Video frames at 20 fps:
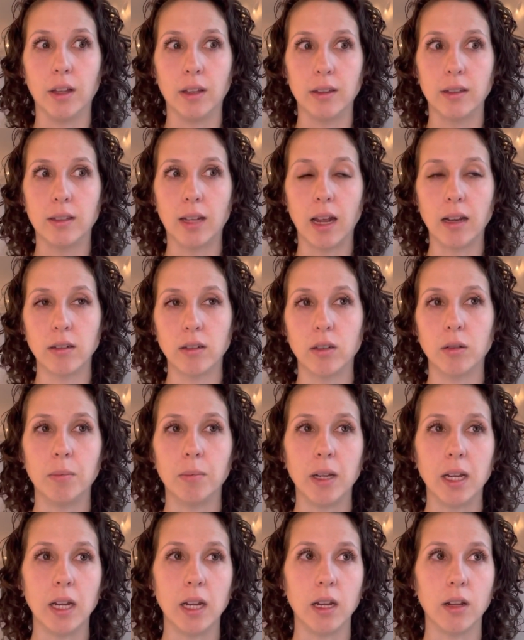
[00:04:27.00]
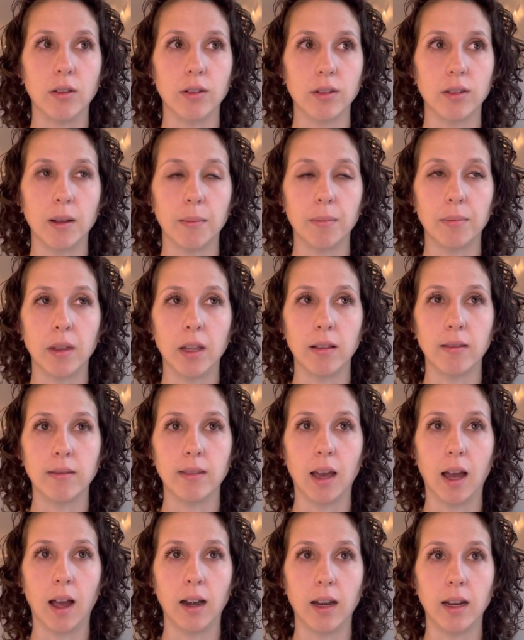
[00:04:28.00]
tend to be either something
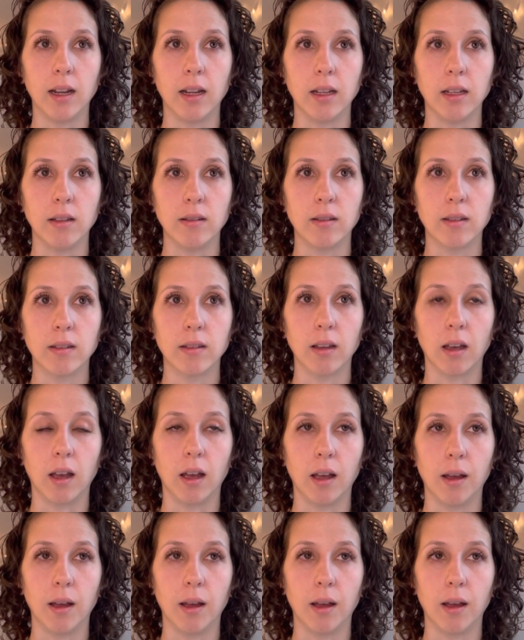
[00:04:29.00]
that is